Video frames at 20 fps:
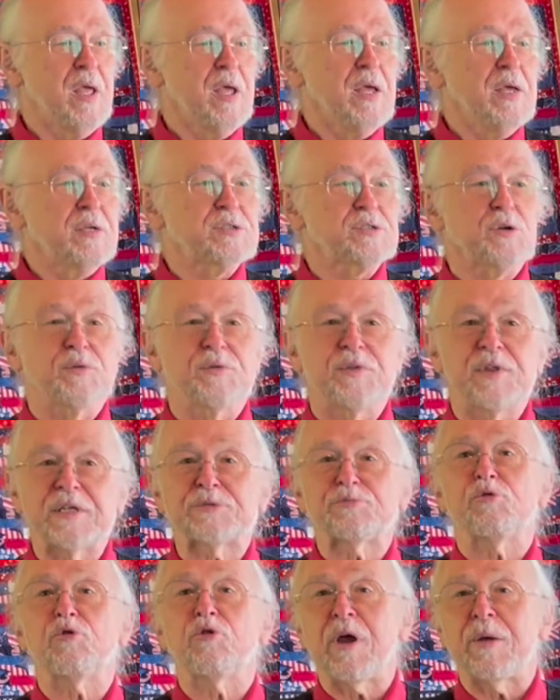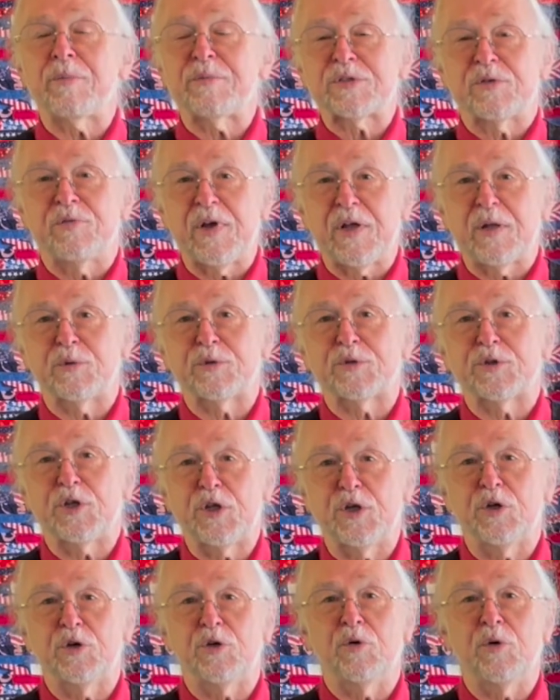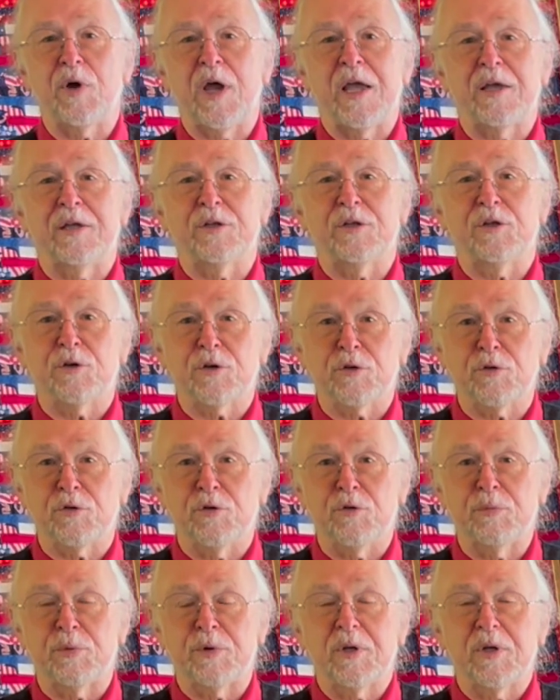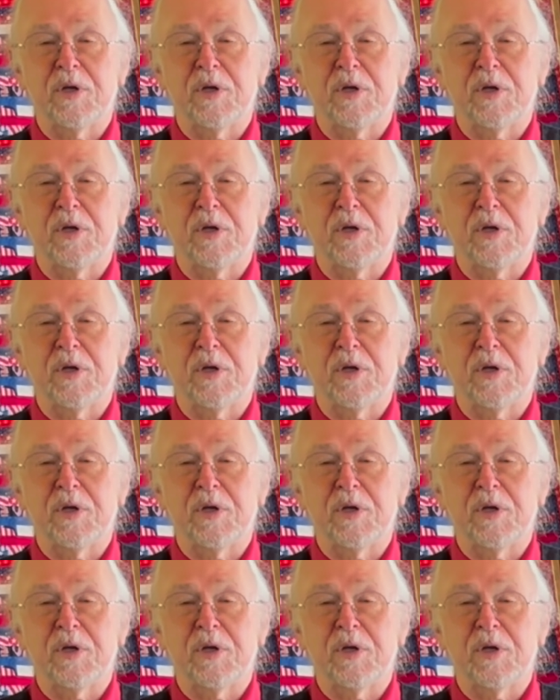So this program is available to you and your group,